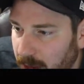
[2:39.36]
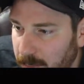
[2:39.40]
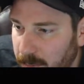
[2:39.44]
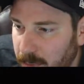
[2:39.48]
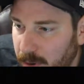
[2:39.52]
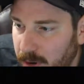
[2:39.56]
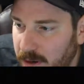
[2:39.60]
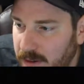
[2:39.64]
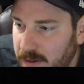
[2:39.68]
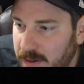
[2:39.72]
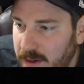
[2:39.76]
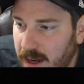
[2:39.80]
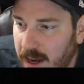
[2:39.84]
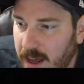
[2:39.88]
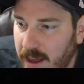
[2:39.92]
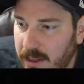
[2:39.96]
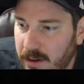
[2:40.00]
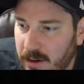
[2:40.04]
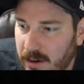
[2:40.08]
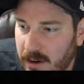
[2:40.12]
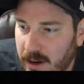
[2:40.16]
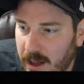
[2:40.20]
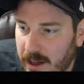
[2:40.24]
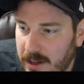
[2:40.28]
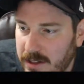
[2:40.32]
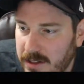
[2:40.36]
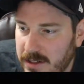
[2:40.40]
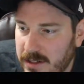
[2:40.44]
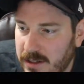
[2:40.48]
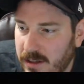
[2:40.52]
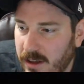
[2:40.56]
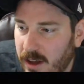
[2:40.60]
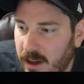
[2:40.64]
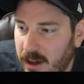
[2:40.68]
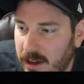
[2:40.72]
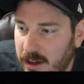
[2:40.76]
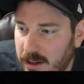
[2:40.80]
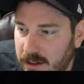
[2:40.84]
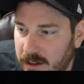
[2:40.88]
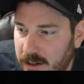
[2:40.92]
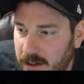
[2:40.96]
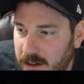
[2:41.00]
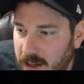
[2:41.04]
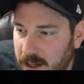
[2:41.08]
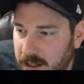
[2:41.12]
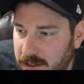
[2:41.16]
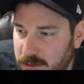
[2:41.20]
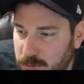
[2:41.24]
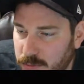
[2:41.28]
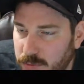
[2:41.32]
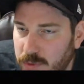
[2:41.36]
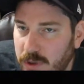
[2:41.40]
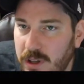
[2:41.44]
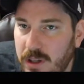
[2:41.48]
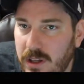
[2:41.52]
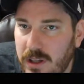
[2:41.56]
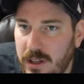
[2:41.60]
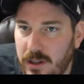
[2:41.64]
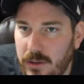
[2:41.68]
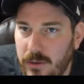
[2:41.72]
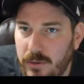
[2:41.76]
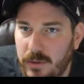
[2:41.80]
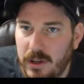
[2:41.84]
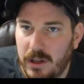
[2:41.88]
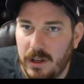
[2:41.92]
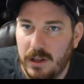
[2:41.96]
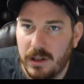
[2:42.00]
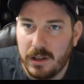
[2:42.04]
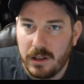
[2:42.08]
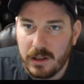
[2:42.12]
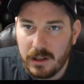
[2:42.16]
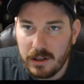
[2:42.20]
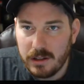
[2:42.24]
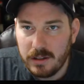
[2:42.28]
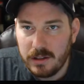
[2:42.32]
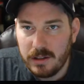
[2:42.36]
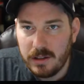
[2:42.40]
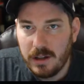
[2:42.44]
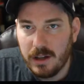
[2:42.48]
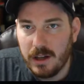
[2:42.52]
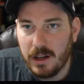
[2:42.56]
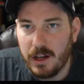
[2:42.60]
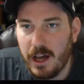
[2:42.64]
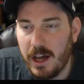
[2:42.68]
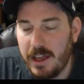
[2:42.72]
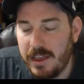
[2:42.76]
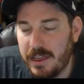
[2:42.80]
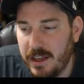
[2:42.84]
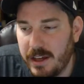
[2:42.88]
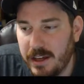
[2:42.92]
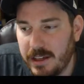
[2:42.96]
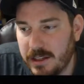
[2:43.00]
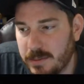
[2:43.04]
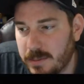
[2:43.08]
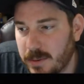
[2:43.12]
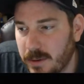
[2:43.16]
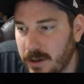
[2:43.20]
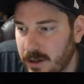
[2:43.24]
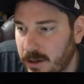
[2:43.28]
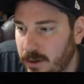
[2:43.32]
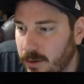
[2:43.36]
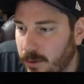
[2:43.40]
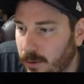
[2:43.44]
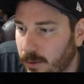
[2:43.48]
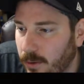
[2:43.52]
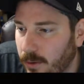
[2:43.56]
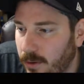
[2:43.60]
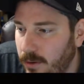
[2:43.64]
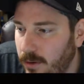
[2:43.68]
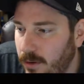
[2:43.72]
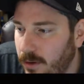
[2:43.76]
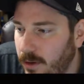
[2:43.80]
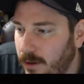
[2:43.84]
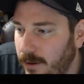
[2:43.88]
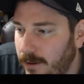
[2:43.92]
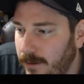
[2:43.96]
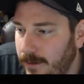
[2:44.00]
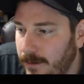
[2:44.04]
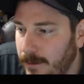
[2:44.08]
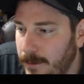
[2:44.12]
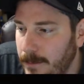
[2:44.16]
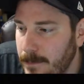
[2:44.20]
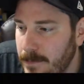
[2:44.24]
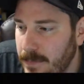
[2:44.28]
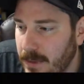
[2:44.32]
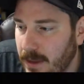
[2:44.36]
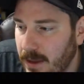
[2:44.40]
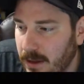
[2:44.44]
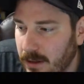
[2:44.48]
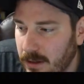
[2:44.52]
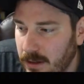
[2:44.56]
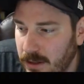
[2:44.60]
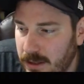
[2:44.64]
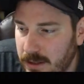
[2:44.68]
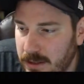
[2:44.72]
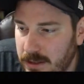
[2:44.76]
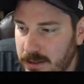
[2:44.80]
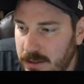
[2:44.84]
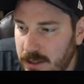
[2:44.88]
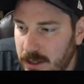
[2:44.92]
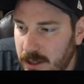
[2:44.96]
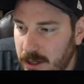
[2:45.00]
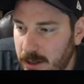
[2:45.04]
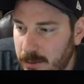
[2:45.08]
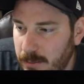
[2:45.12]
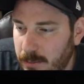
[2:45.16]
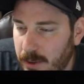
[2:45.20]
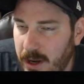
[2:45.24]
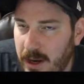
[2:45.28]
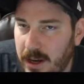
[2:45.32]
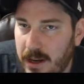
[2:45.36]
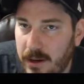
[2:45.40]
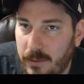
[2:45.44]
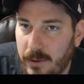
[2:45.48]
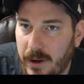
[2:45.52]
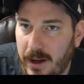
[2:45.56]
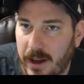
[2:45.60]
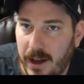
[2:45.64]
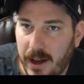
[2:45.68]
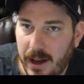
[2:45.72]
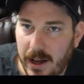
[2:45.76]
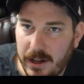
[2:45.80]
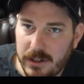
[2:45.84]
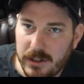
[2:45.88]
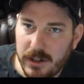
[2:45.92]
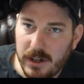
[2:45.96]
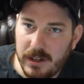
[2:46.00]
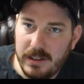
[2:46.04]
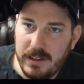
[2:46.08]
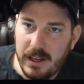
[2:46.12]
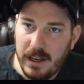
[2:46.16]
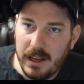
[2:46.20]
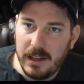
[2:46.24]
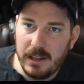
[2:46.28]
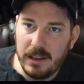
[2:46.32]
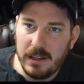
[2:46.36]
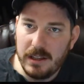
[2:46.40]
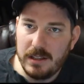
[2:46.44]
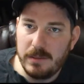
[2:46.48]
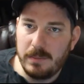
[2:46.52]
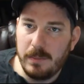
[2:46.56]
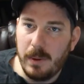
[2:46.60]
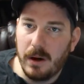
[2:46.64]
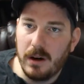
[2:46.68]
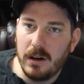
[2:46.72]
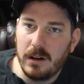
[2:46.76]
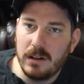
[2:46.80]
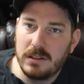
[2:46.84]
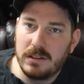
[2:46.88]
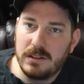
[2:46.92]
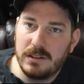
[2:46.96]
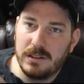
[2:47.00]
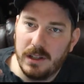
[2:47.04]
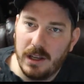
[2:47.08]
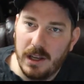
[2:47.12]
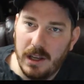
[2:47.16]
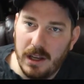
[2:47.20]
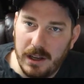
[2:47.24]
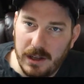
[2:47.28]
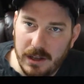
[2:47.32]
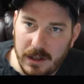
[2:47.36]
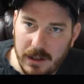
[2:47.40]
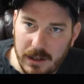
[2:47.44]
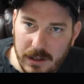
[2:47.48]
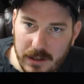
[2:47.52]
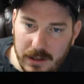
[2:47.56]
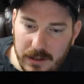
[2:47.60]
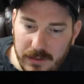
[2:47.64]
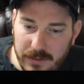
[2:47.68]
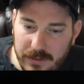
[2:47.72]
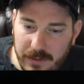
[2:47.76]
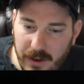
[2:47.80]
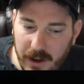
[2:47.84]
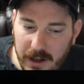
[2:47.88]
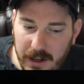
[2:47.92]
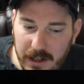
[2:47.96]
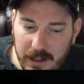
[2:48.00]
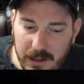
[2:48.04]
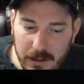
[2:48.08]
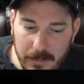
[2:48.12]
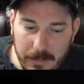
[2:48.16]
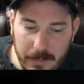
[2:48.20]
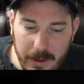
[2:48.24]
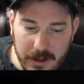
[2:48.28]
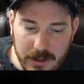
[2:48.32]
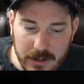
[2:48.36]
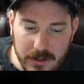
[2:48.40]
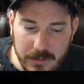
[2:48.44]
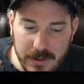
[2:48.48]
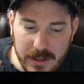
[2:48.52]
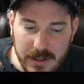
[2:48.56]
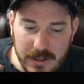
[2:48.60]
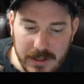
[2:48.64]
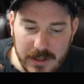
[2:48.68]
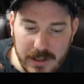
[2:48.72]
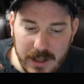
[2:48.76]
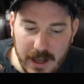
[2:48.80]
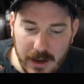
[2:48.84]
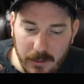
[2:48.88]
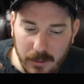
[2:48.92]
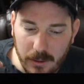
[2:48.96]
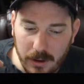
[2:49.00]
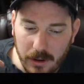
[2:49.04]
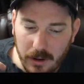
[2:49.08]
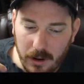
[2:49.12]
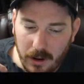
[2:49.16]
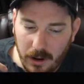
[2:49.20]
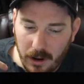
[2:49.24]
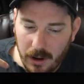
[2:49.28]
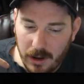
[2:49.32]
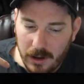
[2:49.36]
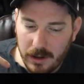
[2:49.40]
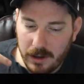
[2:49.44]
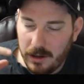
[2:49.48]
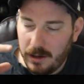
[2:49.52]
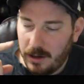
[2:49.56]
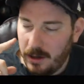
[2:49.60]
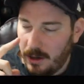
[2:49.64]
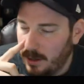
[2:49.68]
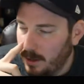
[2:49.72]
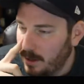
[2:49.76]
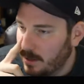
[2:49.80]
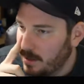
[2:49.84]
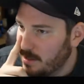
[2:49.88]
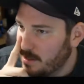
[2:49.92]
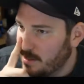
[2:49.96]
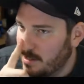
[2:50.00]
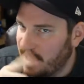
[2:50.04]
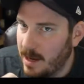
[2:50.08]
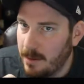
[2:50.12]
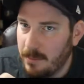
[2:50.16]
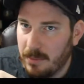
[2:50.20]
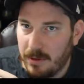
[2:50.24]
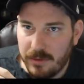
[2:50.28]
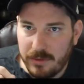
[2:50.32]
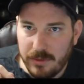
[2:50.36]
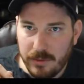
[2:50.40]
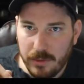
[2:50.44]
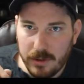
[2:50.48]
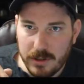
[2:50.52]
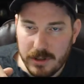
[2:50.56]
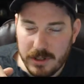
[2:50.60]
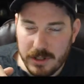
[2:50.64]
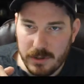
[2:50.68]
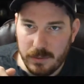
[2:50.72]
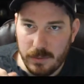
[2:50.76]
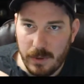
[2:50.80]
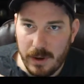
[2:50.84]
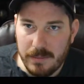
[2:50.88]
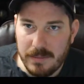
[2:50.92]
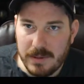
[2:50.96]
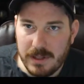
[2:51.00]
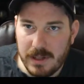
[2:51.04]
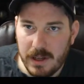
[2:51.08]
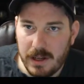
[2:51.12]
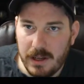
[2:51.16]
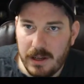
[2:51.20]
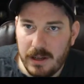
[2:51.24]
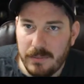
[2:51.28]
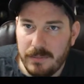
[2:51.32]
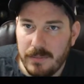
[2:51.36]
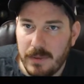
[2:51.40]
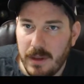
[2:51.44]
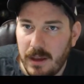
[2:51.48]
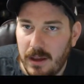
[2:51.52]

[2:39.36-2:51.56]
put it together, and I just thought it's really unique. I think it's pretty cool, at least. But anyway, I tried taking these parts and finding the measurements that were on Saberforge's website,